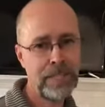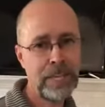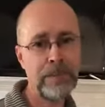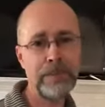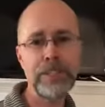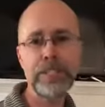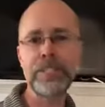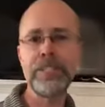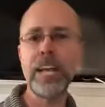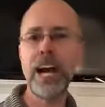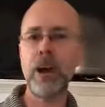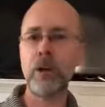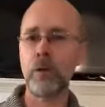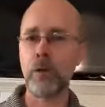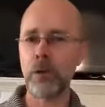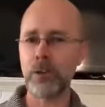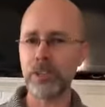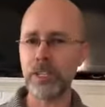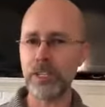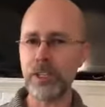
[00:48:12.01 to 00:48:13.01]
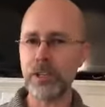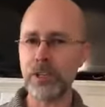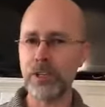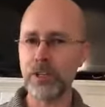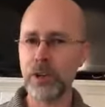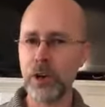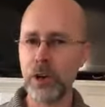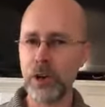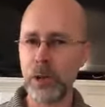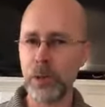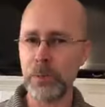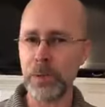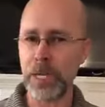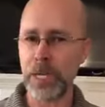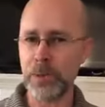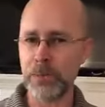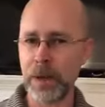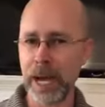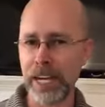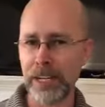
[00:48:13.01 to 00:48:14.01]
If it's not worthy, you draw your
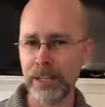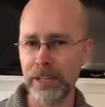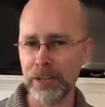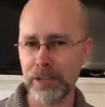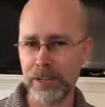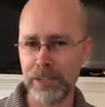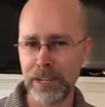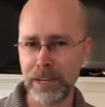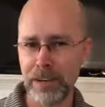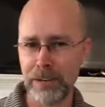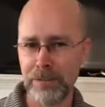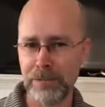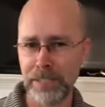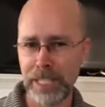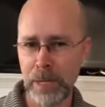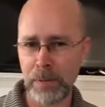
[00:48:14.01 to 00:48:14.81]
peace back to yourself.